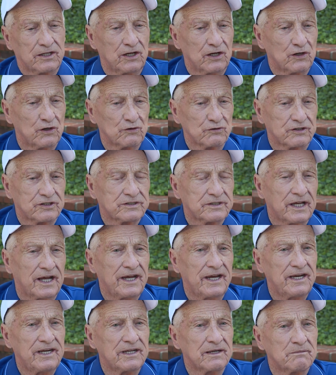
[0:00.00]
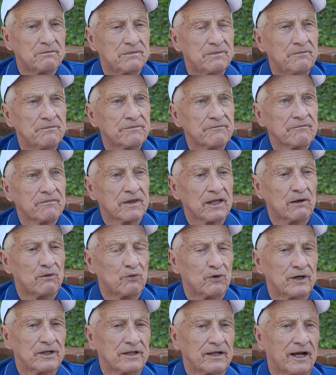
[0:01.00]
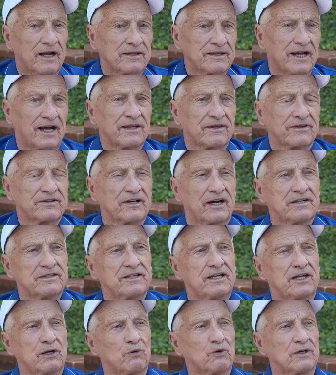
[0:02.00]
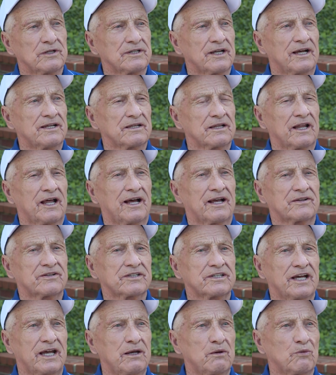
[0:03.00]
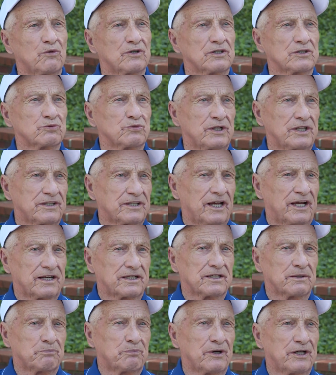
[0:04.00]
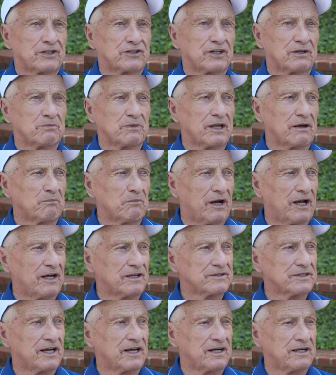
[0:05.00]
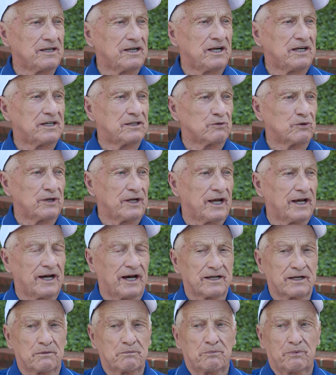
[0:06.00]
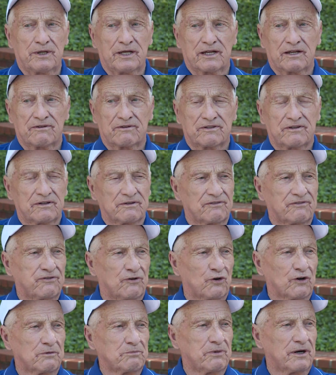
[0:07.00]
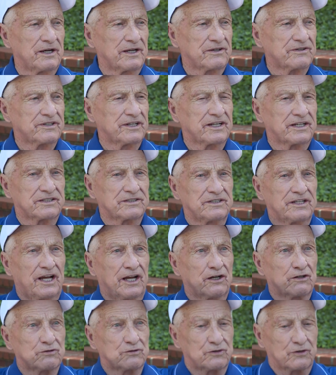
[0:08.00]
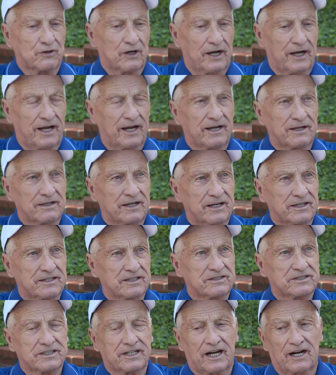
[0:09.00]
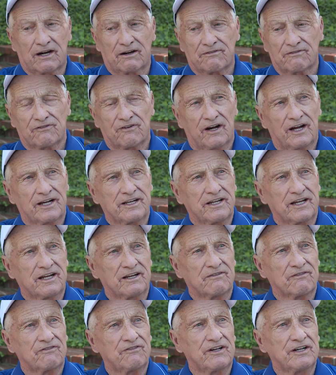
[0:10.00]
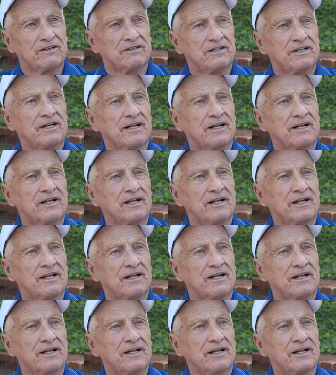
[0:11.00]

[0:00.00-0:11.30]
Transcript: old stadium, when on that Sunday, when that last game was, we take the pitch and the mound down. We had a big 4x6 nail drag, like to scarify the infield.